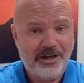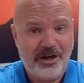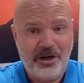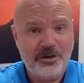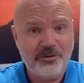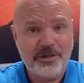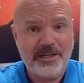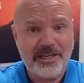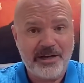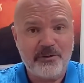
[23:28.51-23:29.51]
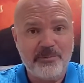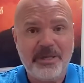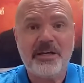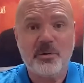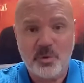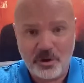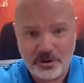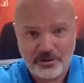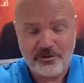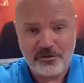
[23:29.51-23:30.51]
111 million
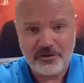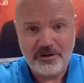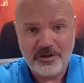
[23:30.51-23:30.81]
workers